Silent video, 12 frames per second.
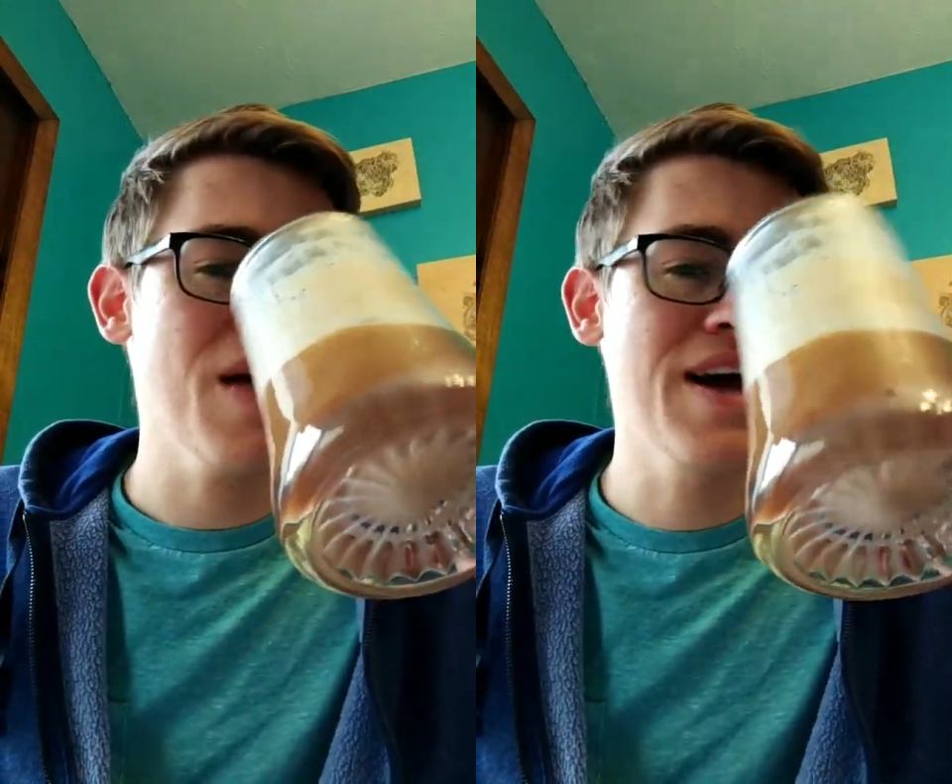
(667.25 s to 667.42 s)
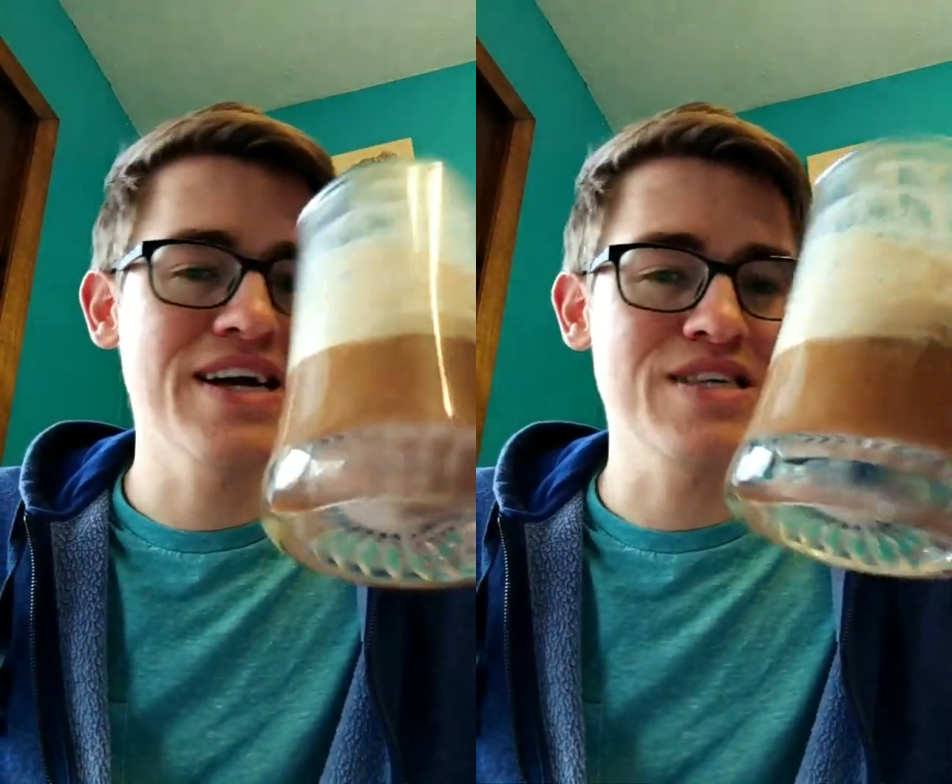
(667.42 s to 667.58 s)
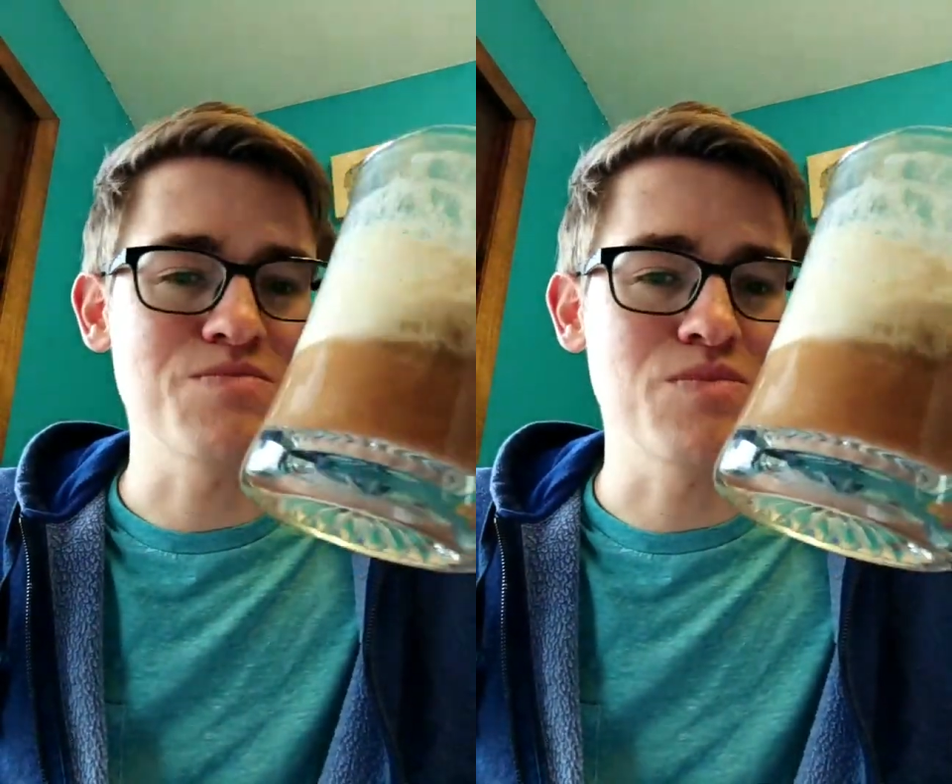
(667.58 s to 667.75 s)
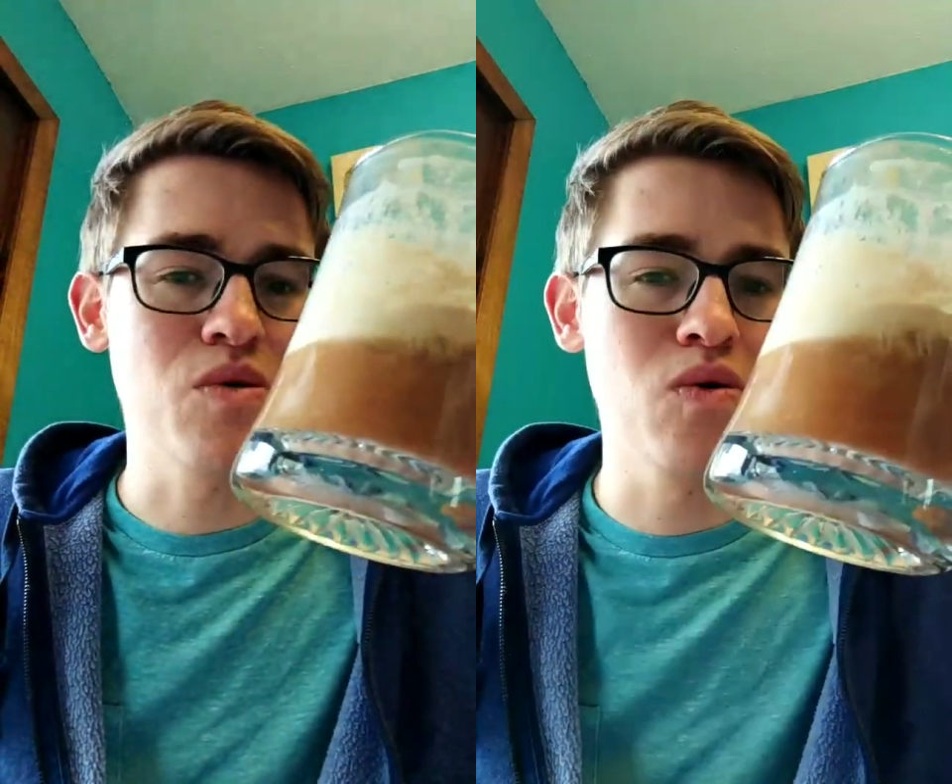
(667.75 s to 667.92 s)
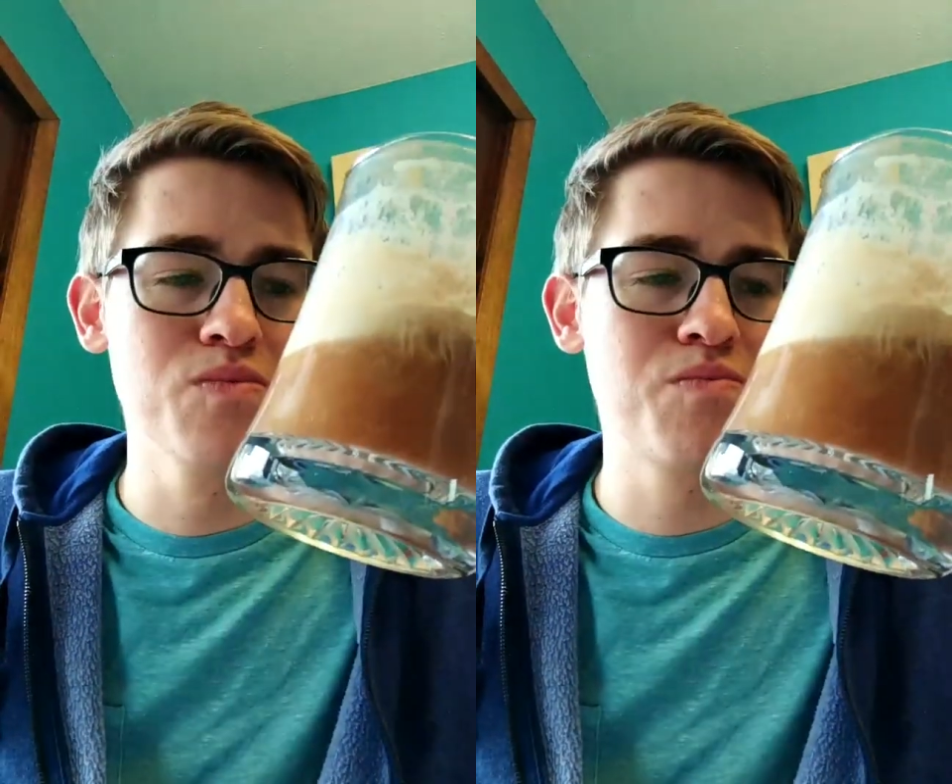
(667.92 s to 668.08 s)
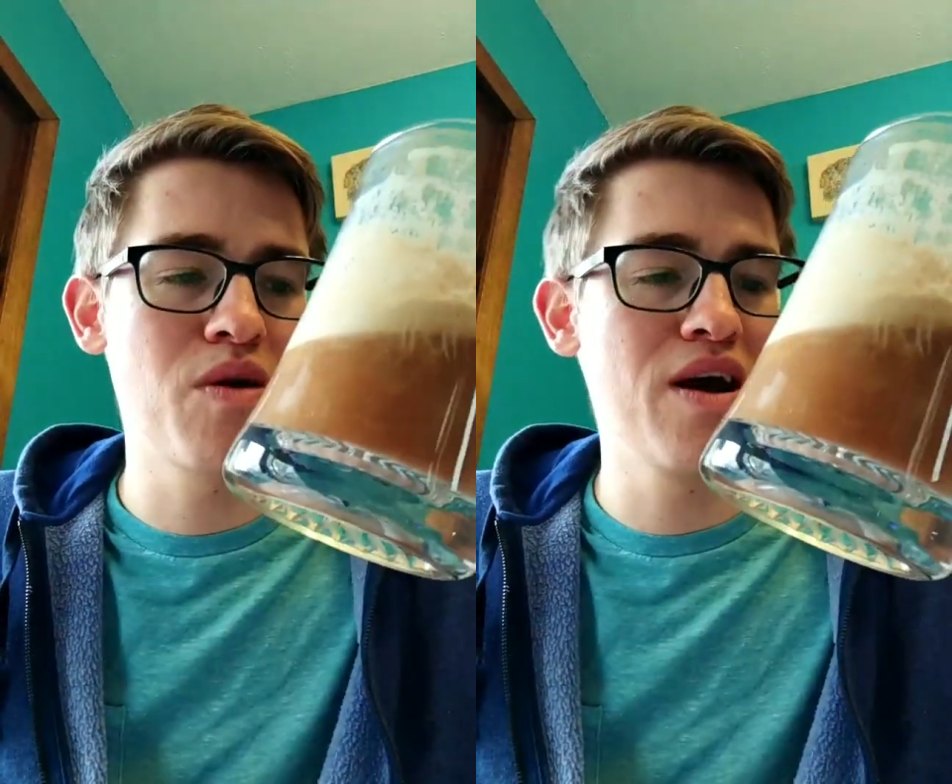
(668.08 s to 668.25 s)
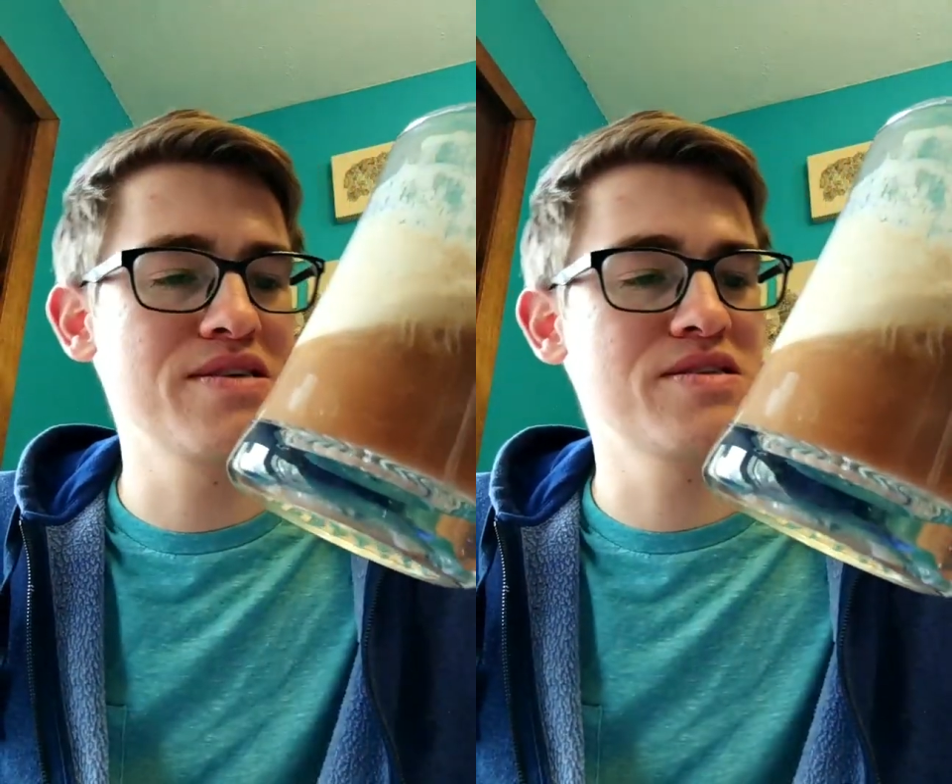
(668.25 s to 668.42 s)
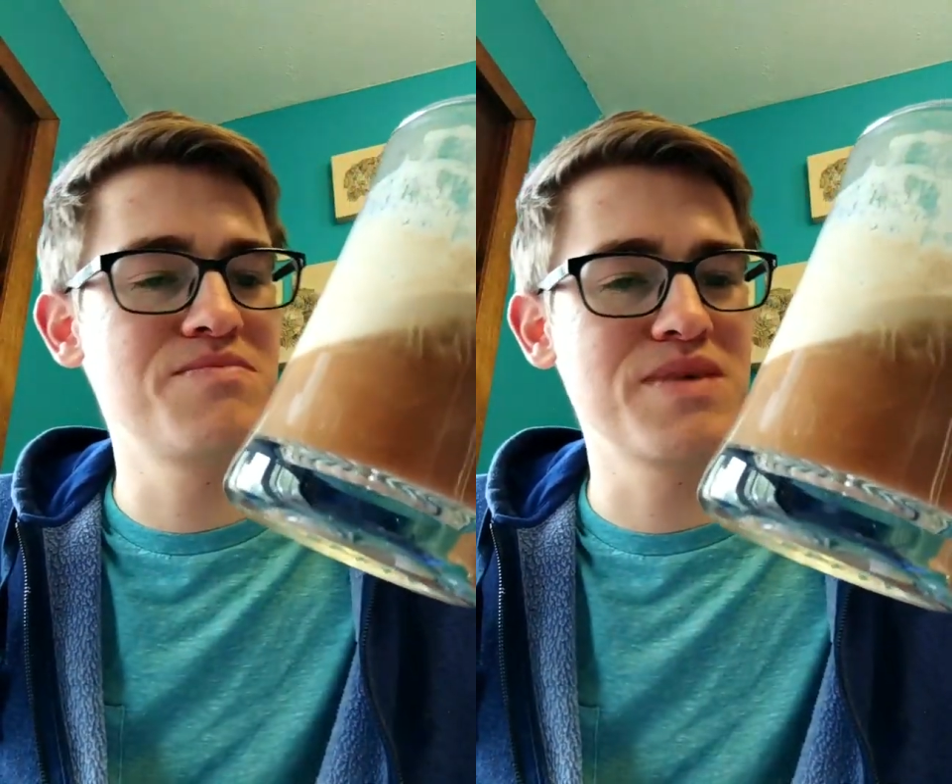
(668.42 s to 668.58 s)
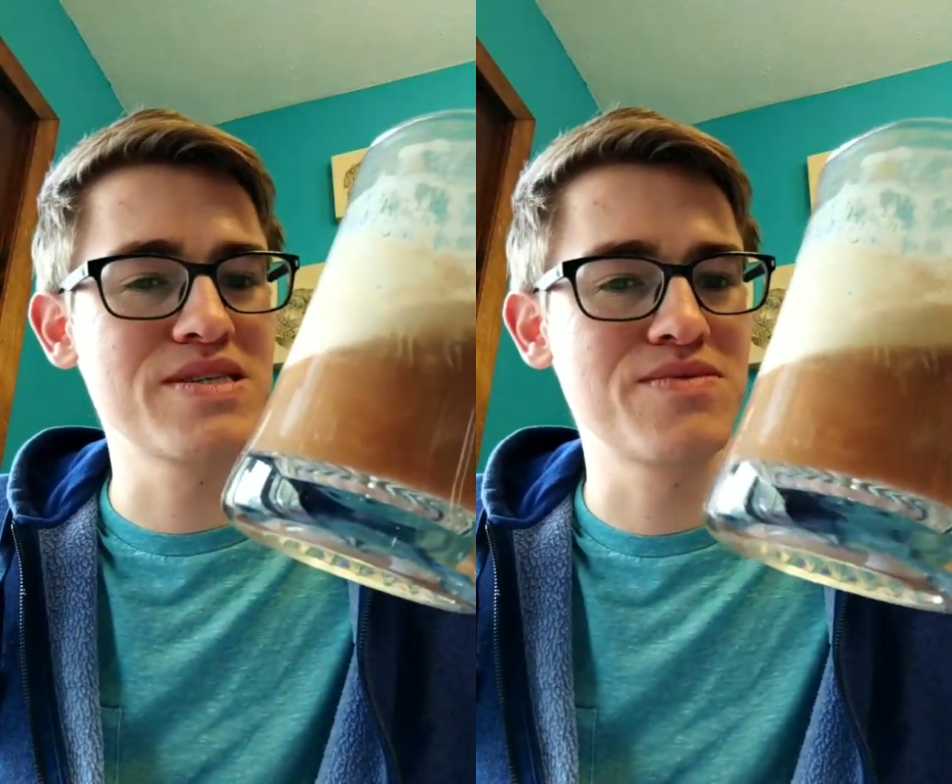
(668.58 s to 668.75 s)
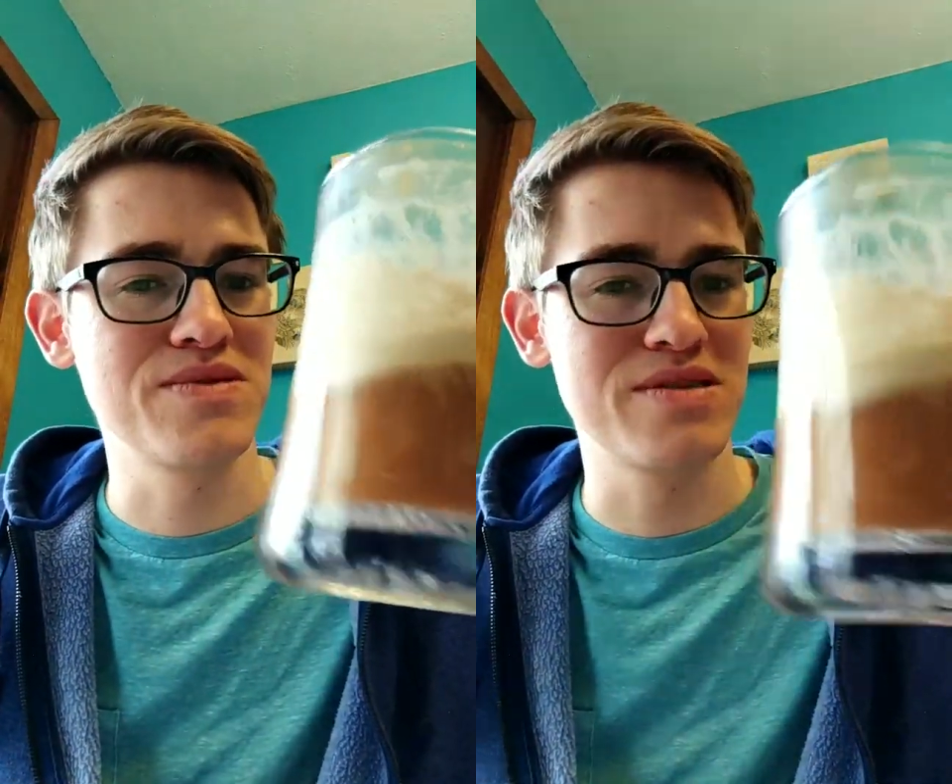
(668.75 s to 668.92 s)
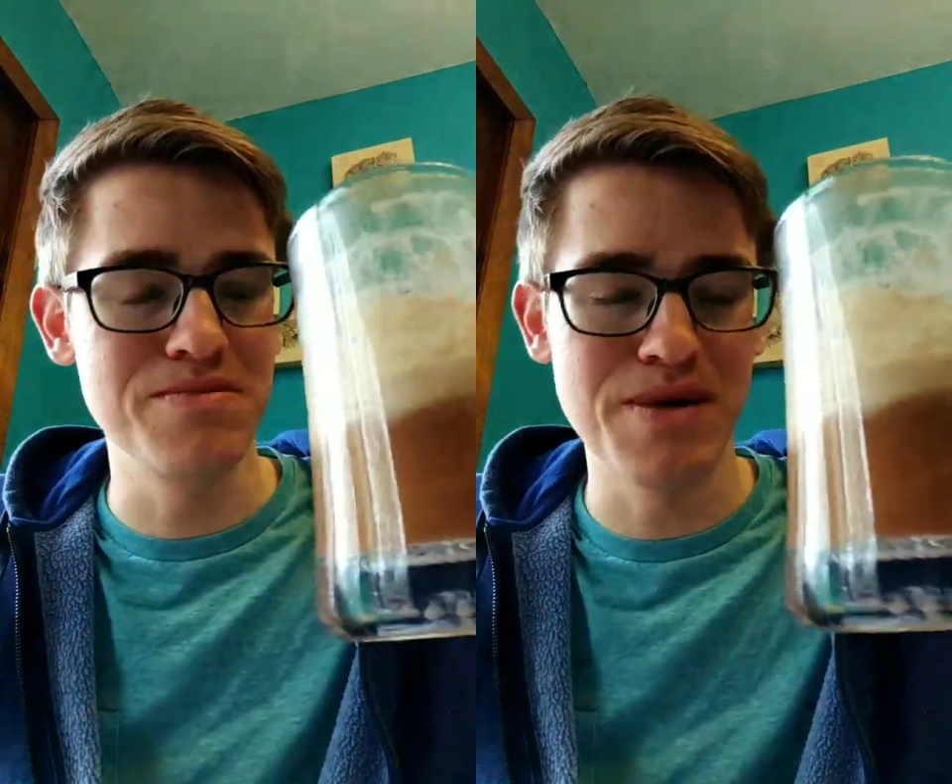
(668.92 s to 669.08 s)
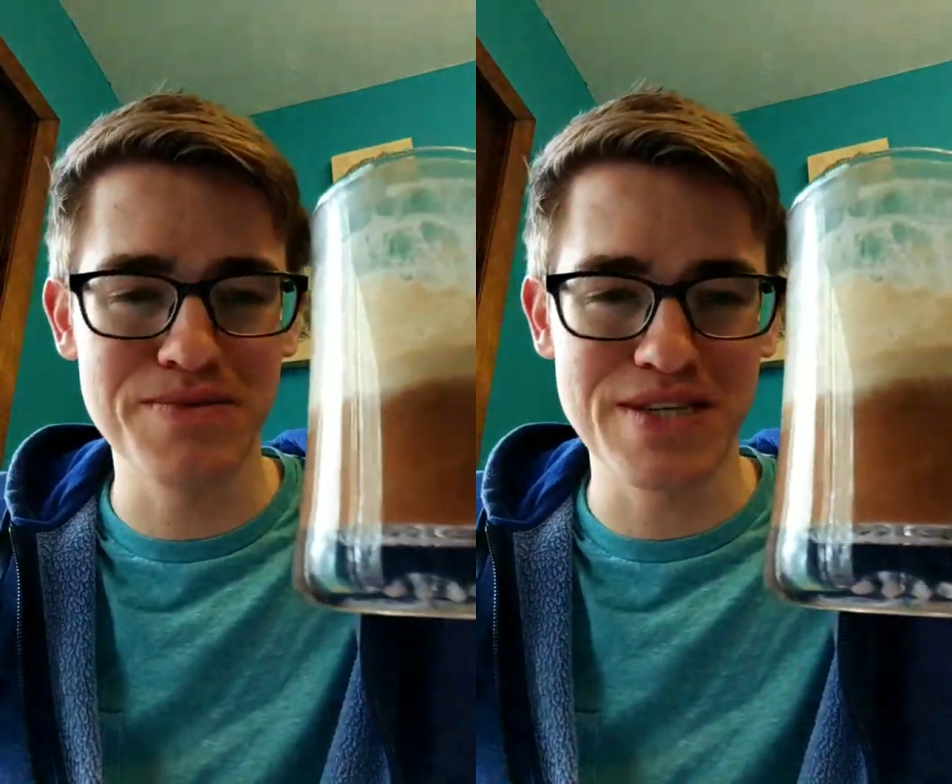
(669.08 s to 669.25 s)
I got some cold press mixed with
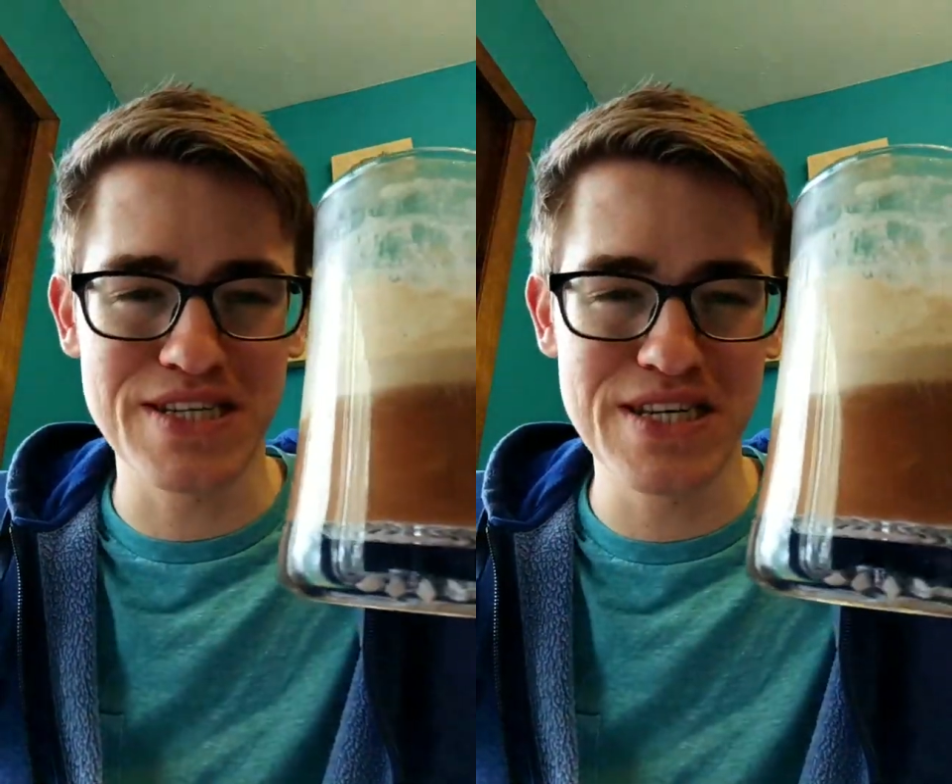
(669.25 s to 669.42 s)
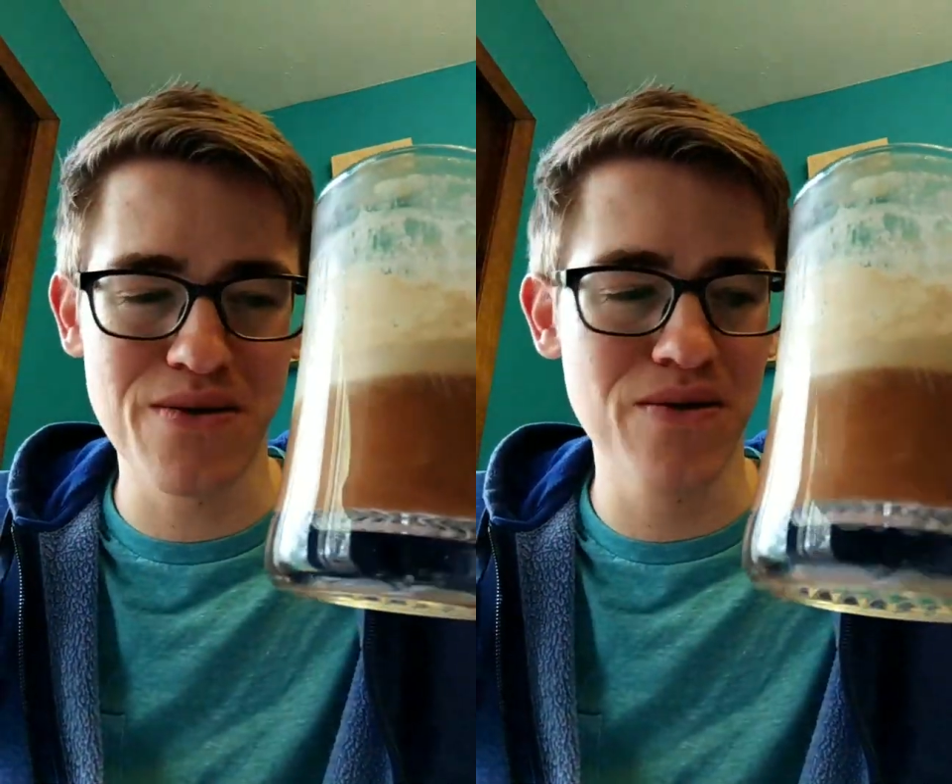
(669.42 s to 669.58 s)
some MCT